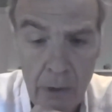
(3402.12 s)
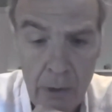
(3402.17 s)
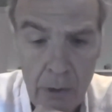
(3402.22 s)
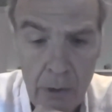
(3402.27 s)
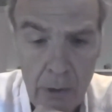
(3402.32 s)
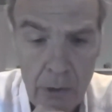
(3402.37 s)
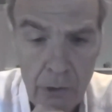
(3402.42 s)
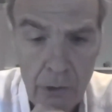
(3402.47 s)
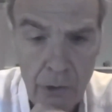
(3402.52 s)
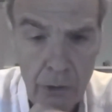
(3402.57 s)

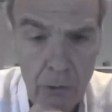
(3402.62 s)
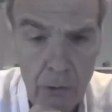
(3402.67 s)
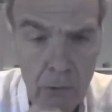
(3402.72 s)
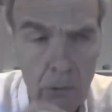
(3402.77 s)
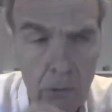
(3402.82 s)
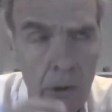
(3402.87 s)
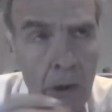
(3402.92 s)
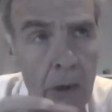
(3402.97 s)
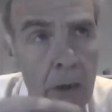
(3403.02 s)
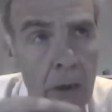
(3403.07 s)

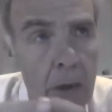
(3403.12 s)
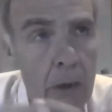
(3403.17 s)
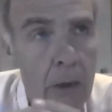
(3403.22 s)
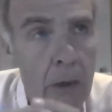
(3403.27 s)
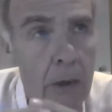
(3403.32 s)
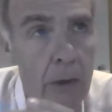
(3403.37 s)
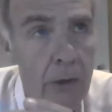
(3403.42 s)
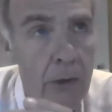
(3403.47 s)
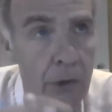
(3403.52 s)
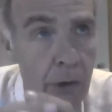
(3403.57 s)
So
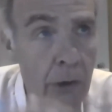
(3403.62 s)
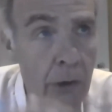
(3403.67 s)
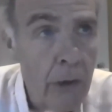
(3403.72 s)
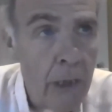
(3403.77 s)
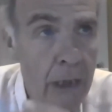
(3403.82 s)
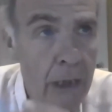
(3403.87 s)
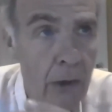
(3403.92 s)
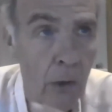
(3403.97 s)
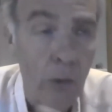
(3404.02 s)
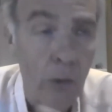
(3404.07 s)

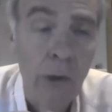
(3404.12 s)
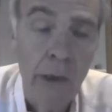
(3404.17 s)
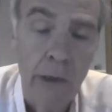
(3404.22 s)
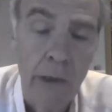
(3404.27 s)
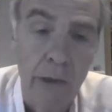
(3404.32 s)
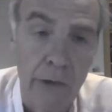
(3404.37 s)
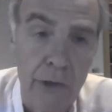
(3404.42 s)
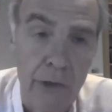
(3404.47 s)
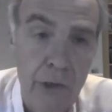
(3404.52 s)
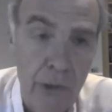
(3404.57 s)
certainly looking
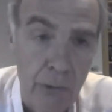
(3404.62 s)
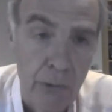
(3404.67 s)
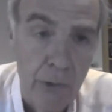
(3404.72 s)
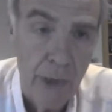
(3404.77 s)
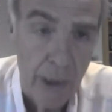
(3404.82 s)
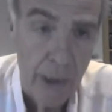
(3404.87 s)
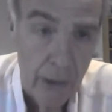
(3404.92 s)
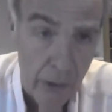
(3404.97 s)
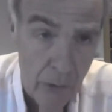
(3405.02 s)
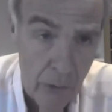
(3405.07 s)
at new
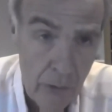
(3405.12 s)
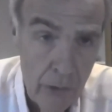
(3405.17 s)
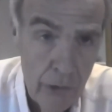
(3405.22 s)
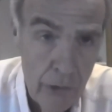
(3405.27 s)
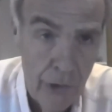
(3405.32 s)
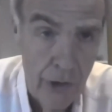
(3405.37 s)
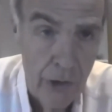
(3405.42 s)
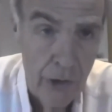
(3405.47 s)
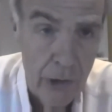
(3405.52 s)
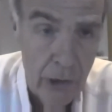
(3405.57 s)

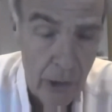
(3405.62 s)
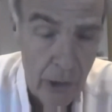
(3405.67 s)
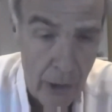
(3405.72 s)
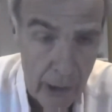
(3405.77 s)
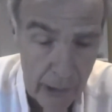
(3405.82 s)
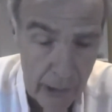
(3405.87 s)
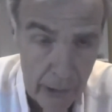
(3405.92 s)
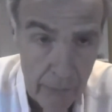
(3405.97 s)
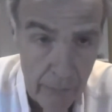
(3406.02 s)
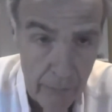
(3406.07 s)
technologies
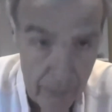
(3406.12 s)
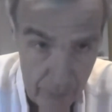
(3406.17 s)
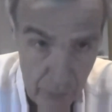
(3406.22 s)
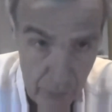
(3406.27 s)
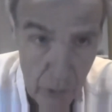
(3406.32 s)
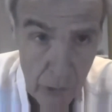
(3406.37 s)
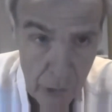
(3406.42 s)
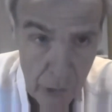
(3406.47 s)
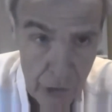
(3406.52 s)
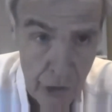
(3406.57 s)
like
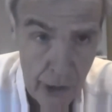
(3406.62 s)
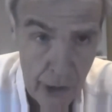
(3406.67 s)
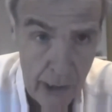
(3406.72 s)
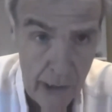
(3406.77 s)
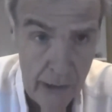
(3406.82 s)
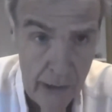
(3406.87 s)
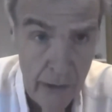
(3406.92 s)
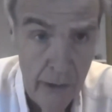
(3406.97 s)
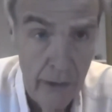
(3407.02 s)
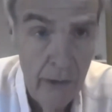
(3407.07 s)

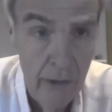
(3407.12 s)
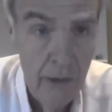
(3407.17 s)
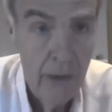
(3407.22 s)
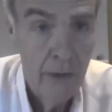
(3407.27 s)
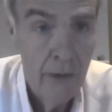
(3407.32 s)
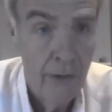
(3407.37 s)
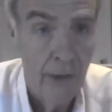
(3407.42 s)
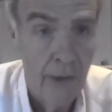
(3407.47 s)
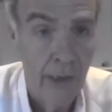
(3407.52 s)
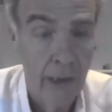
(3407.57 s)
blockchain,
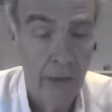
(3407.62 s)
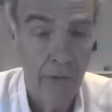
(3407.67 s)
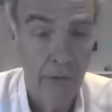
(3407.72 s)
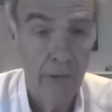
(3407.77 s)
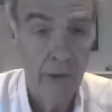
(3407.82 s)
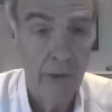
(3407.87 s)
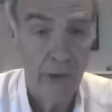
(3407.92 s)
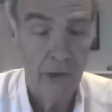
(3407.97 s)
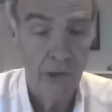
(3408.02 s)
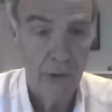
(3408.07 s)
there
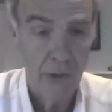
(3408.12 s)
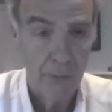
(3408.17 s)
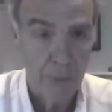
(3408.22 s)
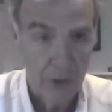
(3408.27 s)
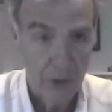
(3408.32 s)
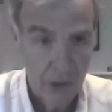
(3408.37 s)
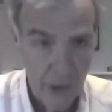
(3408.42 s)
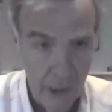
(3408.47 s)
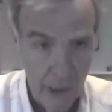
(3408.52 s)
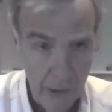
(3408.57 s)
is the
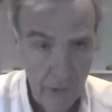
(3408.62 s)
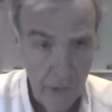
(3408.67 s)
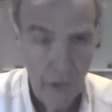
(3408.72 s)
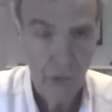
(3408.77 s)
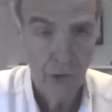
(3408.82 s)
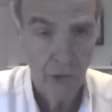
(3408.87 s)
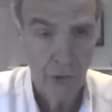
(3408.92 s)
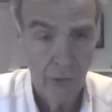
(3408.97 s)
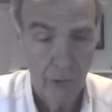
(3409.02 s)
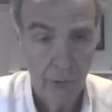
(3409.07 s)

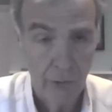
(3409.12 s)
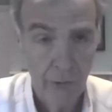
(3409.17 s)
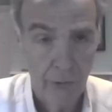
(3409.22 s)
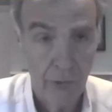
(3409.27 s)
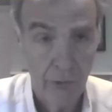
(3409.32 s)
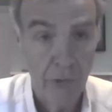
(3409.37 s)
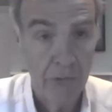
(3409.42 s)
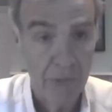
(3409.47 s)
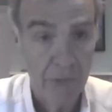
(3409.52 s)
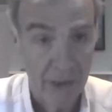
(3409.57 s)
potential
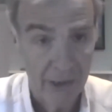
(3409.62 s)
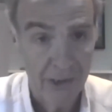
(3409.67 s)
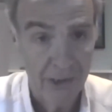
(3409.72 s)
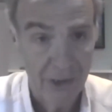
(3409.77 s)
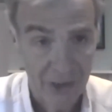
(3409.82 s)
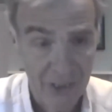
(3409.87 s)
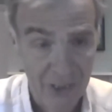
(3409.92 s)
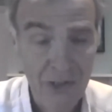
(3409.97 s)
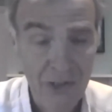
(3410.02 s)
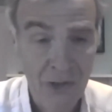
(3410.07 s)
through
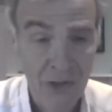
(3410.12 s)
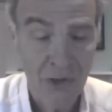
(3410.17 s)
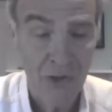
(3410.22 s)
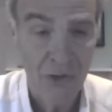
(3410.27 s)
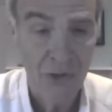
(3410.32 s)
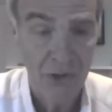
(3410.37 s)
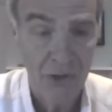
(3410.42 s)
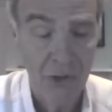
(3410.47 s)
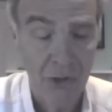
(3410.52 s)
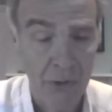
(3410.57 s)

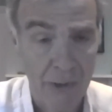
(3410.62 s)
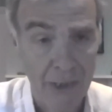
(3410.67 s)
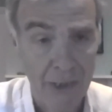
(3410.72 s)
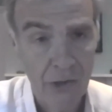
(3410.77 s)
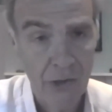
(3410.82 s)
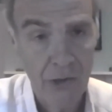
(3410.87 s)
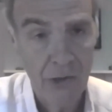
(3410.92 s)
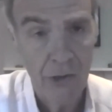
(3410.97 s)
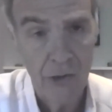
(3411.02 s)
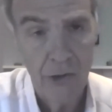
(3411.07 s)
regulation to
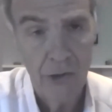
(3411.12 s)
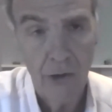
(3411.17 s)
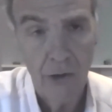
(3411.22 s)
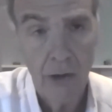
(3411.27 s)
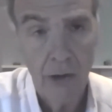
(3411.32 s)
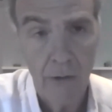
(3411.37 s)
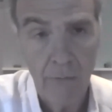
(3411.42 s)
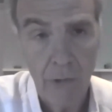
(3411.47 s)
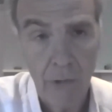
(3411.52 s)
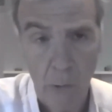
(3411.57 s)
actually
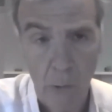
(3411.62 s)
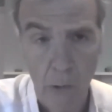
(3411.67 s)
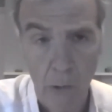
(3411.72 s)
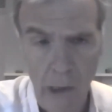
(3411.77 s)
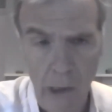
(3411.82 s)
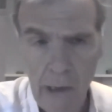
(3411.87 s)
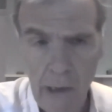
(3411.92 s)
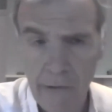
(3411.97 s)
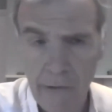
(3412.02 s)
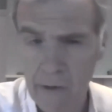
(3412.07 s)
start
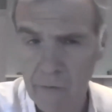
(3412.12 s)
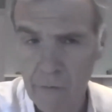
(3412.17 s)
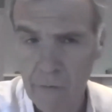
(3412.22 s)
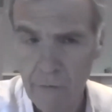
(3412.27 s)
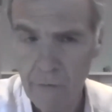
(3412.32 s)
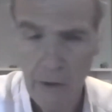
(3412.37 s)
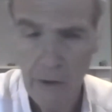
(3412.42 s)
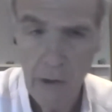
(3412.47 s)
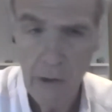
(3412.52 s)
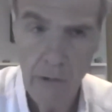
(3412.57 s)
requiring
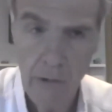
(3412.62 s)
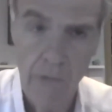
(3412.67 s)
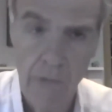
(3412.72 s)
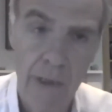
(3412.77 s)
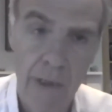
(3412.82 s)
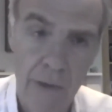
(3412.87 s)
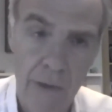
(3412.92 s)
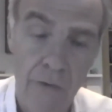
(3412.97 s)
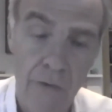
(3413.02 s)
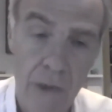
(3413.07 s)
far
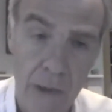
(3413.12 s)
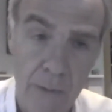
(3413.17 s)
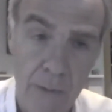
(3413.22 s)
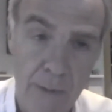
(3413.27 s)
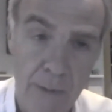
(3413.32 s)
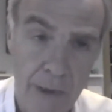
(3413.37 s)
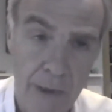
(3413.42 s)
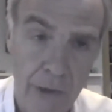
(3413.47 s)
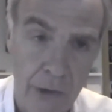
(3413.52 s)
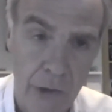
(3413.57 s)
greater
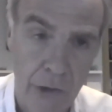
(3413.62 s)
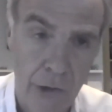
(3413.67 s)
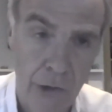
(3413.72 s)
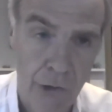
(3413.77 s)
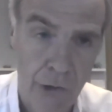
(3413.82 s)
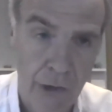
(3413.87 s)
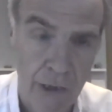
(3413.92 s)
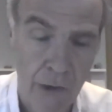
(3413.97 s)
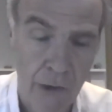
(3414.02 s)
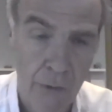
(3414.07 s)
visibility and
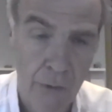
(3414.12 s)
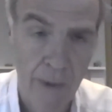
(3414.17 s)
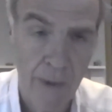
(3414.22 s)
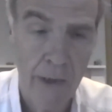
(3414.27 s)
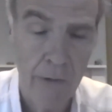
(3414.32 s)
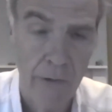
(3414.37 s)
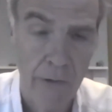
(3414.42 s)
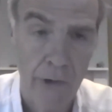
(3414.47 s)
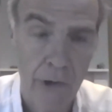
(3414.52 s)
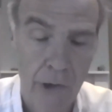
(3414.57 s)

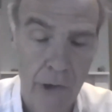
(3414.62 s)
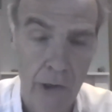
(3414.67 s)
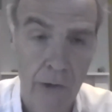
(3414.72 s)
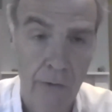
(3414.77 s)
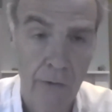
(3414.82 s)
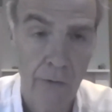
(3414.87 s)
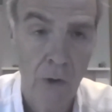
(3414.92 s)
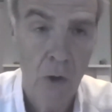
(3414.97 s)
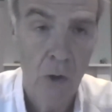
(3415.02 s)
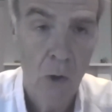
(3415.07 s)
transparency
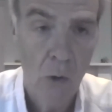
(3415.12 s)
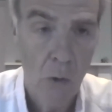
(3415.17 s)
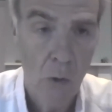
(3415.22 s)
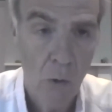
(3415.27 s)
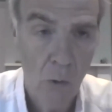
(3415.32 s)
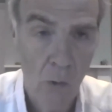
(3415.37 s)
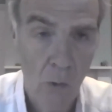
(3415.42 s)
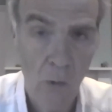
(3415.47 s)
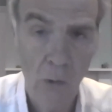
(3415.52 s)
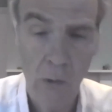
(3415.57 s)
of
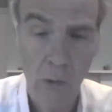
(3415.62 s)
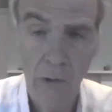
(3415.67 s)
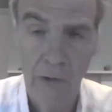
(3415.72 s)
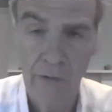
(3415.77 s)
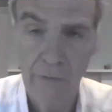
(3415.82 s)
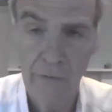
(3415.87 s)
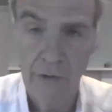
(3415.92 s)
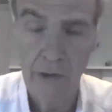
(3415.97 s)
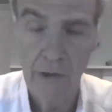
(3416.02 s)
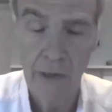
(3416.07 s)
all
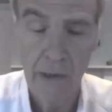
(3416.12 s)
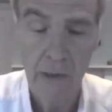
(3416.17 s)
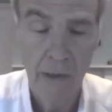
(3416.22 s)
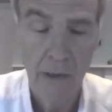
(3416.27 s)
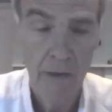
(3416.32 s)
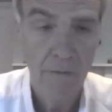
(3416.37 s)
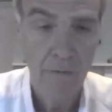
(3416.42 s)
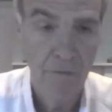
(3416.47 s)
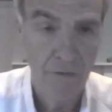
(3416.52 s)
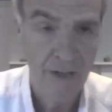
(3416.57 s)
of the
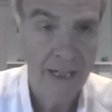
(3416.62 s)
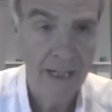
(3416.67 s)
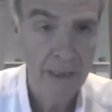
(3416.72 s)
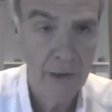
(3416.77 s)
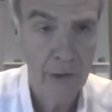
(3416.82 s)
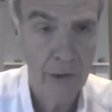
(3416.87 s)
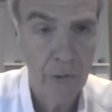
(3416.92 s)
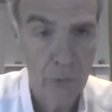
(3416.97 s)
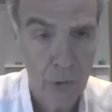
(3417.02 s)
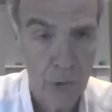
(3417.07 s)

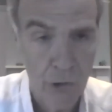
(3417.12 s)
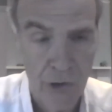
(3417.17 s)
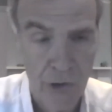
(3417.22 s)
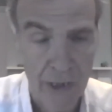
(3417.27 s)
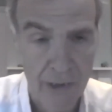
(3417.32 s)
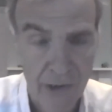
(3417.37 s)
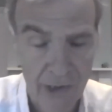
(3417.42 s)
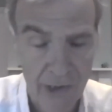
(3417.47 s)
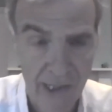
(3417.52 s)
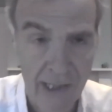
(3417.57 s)
value
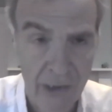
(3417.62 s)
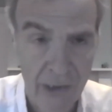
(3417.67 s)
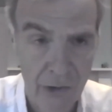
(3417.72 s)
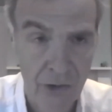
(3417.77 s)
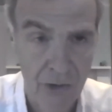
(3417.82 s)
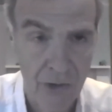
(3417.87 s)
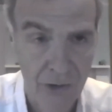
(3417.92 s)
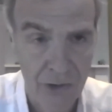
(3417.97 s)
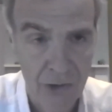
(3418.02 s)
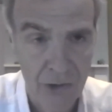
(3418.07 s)

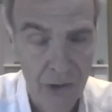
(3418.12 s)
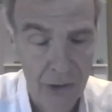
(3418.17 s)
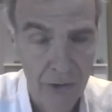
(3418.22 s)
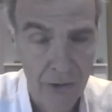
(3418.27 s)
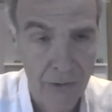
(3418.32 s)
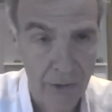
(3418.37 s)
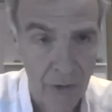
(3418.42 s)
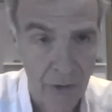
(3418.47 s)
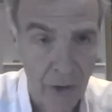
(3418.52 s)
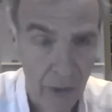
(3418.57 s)
transactions that
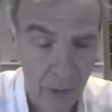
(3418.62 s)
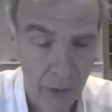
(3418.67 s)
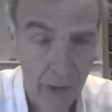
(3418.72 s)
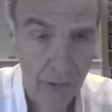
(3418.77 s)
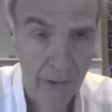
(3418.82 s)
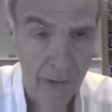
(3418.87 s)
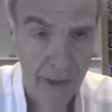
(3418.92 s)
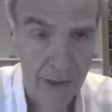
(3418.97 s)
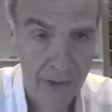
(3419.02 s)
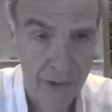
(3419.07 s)
are
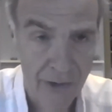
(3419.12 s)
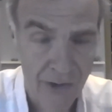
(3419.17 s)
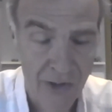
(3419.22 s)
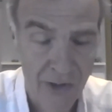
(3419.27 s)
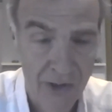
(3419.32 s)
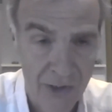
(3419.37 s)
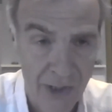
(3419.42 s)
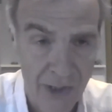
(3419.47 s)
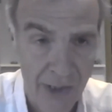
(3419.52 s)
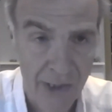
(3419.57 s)
occurring in
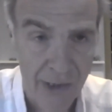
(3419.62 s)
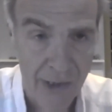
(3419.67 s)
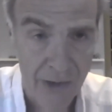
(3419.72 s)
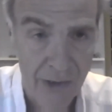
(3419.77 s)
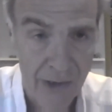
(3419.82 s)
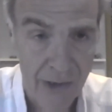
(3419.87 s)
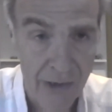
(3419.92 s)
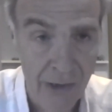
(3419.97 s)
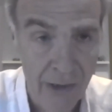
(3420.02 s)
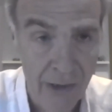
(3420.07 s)

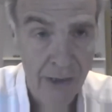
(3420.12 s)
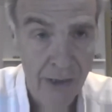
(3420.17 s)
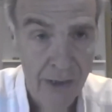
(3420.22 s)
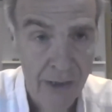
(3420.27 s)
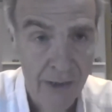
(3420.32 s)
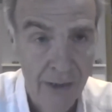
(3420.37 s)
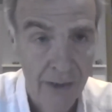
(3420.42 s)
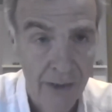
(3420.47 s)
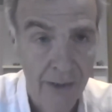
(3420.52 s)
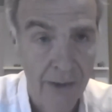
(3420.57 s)
society,
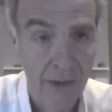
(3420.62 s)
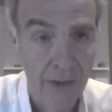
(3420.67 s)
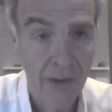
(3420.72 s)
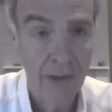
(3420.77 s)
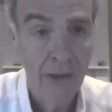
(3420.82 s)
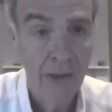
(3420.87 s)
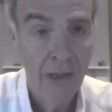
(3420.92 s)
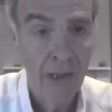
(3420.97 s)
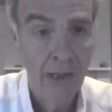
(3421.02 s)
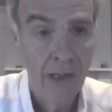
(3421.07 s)

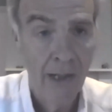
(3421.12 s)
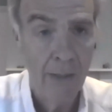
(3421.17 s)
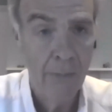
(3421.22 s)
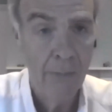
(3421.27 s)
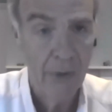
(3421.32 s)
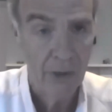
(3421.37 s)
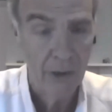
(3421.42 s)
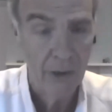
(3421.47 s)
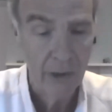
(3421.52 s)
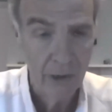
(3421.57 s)
and
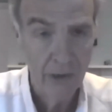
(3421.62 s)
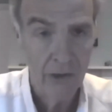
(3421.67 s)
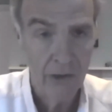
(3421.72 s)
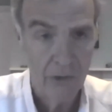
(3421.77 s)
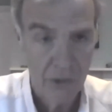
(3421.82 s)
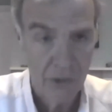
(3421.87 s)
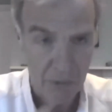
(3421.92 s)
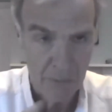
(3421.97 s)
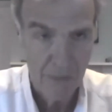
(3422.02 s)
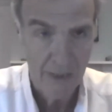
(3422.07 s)
beginning
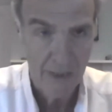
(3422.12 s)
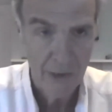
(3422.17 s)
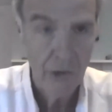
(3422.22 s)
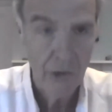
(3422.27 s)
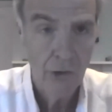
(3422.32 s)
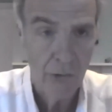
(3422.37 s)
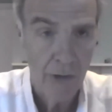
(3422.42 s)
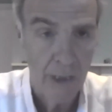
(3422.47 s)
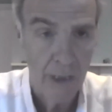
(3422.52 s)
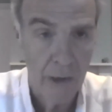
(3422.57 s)
to
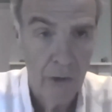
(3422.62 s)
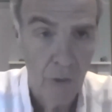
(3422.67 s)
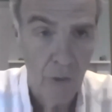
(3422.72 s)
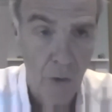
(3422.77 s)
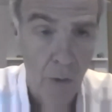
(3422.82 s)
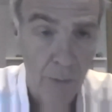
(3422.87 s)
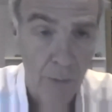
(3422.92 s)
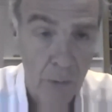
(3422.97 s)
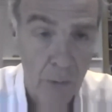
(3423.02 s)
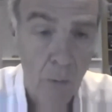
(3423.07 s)
measure
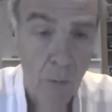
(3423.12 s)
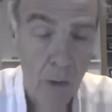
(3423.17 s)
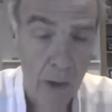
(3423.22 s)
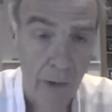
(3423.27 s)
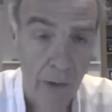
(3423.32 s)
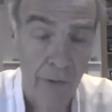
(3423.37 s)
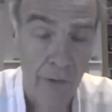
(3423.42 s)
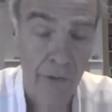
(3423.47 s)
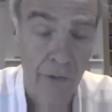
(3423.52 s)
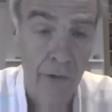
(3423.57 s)
economic
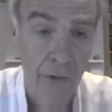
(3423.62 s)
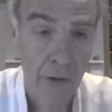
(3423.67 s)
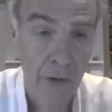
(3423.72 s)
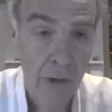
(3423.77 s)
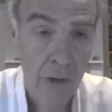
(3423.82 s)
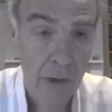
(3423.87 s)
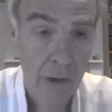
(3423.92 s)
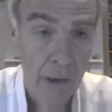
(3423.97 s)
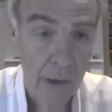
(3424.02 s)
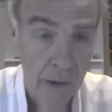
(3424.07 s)
wealth
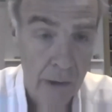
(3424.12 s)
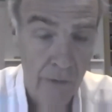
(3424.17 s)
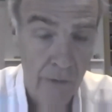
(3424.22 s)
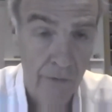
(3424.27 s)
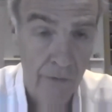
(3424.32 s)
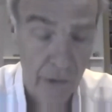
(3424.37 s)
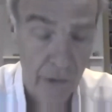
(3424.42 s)
in a very,